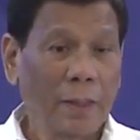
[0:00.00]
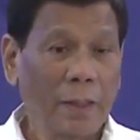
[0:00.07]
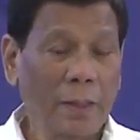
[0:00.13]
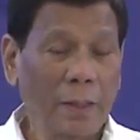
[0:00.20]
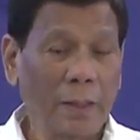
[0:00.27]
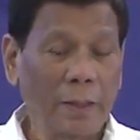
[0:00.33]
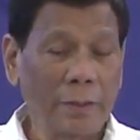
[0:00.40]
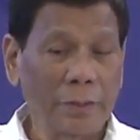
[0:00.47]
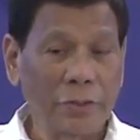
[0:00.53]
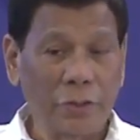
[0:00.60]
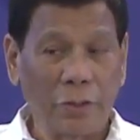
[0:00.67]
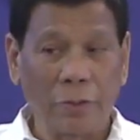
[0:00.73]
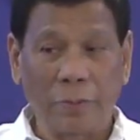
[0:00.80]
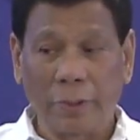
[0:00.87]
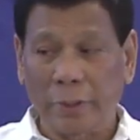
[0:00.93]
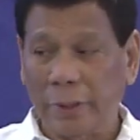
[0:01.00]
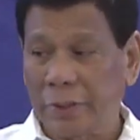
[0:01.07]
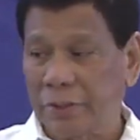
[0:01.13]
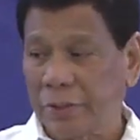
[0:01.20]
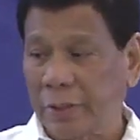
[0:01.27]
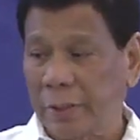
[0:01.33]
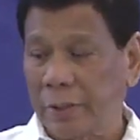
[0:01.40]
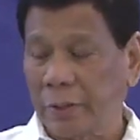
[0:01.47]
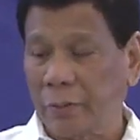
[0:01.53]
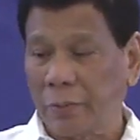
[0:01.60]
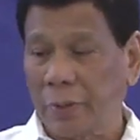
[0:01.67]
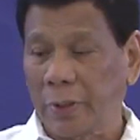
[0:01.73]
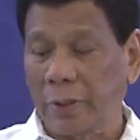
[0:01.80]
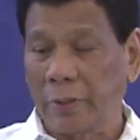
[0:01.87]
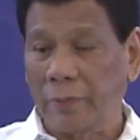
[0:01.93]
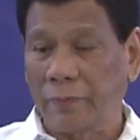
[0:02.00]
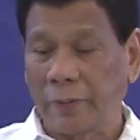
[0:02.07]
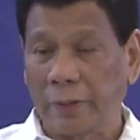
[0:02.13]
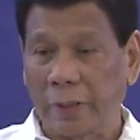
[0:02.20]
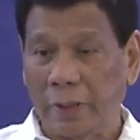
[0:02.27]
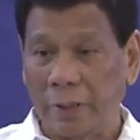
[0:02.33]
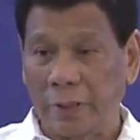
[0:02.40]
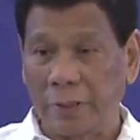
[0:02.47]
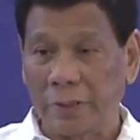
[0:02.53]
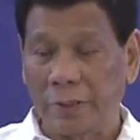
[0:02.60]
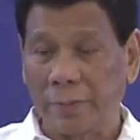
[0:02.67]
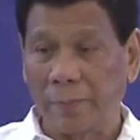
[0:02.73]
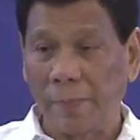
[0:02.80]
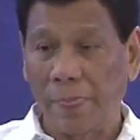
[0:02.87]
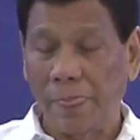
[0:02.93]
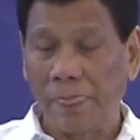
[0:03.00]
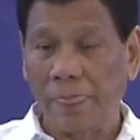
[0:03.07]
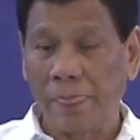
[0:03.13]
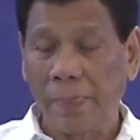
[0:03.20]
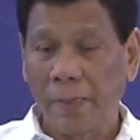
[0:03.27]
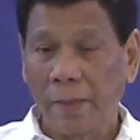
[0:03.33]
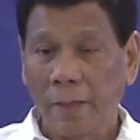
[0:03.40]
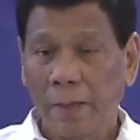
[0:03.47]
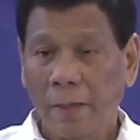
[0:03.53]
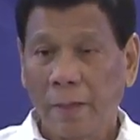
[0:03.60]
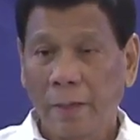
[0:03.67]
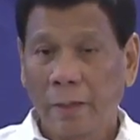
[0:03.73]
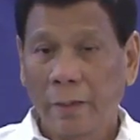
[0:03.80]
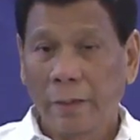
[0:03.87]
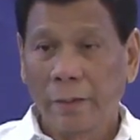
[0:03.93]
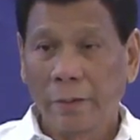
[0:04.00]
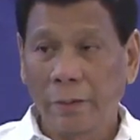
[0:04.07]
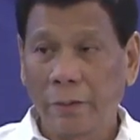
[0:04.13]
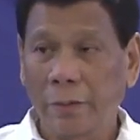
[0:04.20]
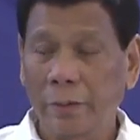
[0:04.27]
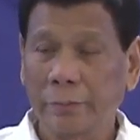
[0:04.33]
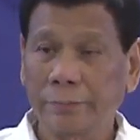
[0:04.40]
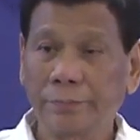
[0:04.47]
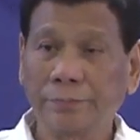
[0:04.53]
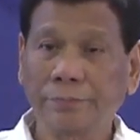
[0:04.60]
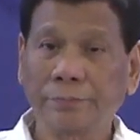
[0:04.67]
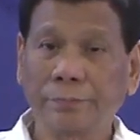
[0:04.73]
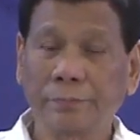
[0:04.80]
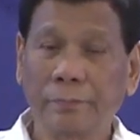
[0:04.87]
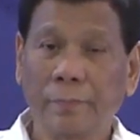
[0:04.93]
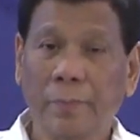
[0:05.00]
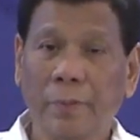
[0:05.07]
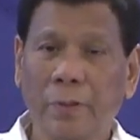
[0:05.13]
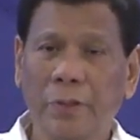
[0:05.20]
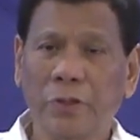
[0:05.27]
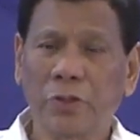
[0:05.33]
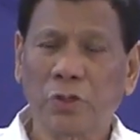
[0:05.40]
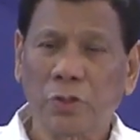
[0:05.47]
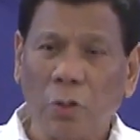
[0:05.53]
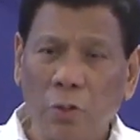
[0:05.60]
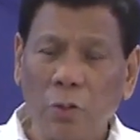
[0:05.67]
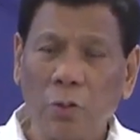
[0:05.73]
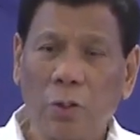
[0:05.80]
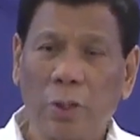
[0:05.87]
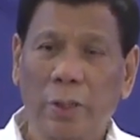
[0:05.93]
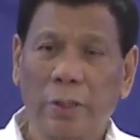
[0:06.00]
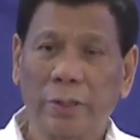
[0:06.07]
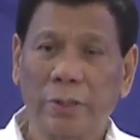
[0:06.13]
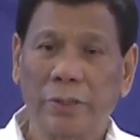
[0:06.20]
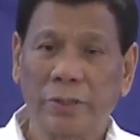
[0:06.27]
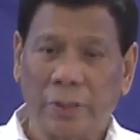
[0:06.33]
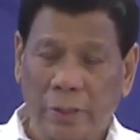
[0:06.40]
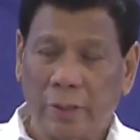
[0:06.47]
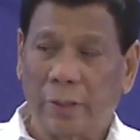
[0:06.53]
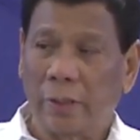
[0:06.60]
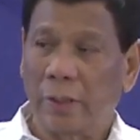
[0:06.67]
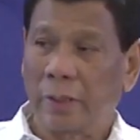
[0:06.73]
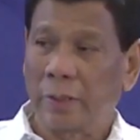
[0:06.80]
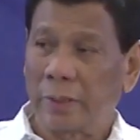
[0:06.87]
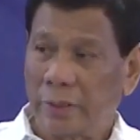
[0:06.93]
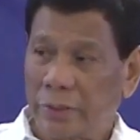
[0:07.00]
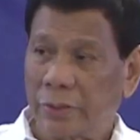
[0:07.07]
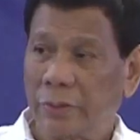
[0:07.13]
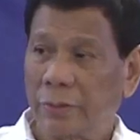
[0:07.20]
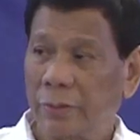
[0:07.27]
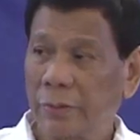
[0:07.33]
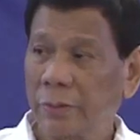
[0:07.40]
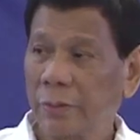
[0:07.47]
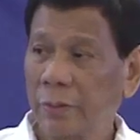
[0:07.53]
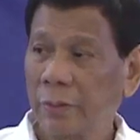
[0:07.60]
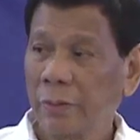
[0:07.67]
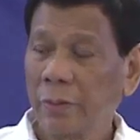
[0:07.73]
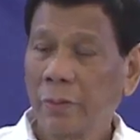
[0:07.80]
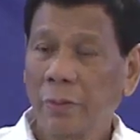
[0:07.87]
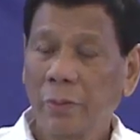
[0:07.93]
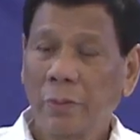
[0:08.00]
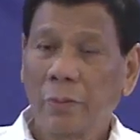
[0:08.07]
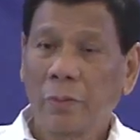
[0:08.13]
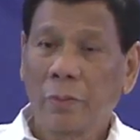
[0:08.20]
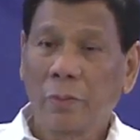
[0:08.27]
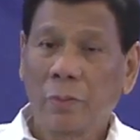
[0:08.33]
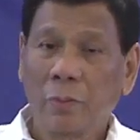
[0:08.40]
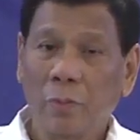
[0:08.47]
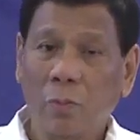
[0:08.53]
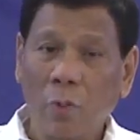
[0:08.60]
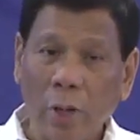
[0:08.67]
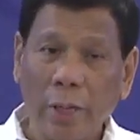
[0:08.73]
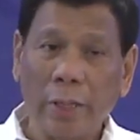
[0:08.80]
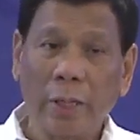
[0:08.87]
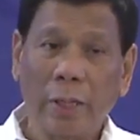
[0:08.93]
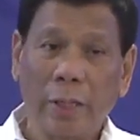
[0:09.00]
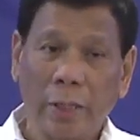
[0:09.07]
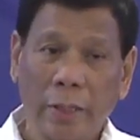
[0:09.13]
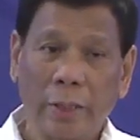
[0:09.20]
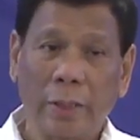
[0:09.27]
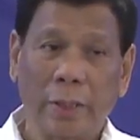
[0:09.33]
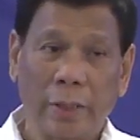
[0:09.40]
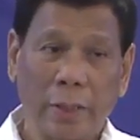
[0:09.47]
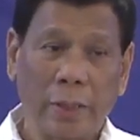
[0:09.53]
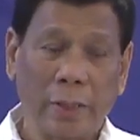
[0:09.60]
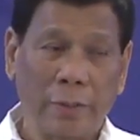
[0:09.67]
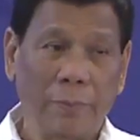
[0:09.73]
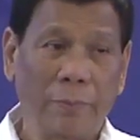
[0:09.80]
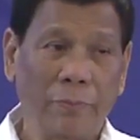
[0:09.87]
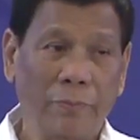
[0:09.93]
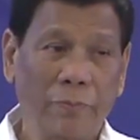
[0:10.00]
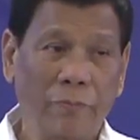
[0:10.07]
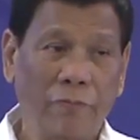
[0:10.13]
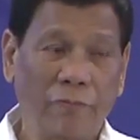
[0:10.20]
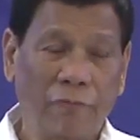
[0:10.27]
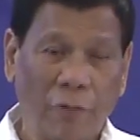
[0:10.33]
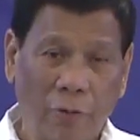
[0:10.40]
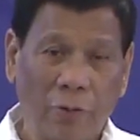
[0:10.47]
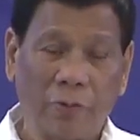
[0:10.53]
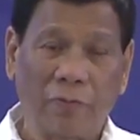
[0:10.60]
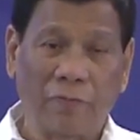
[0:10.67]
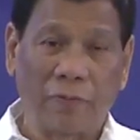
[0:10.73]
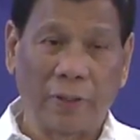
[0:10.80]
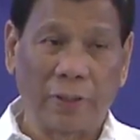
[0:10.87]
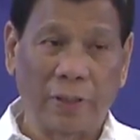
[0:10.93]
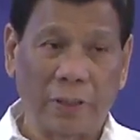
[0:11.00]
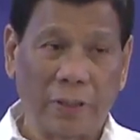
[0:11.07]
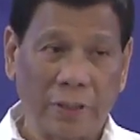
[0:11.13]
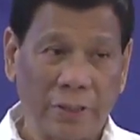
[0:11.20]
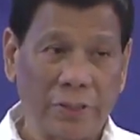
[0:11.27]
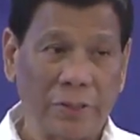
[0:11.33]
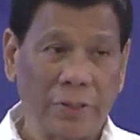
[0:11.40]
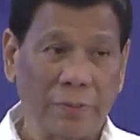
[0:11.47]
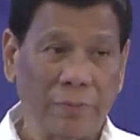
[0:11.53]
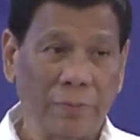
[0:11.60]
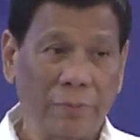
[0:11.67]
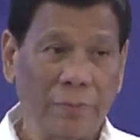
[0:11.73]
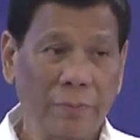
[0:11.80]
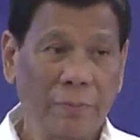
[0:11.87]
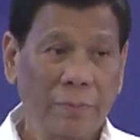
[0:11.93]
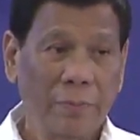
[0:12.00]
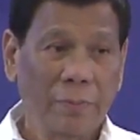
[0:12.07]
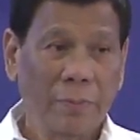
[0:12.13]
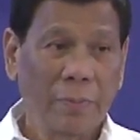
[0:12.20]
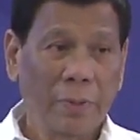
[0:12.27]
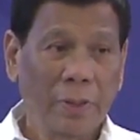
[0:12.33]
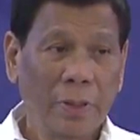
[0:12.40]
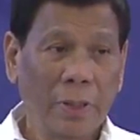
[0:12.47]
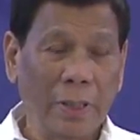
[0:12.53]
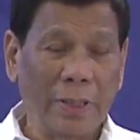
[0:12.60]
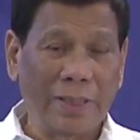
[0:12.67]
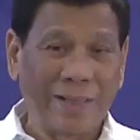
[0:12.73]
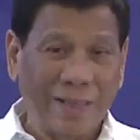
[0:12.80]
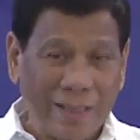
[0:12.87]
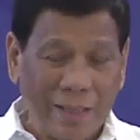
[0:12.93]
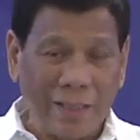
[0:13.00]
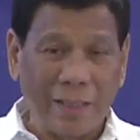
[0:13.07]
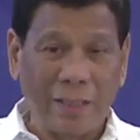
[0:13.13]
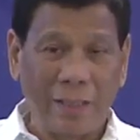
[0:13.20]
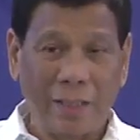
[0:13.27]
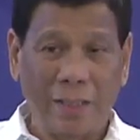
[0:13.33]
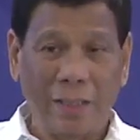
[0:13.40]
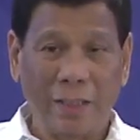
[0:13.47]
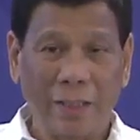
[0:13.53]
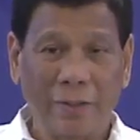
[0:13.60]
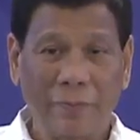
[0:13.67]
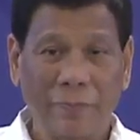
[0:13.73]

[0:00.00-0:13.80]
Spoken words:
And so, but I'd start with federalism. You know, the sole and singular reason why I am for federalism and really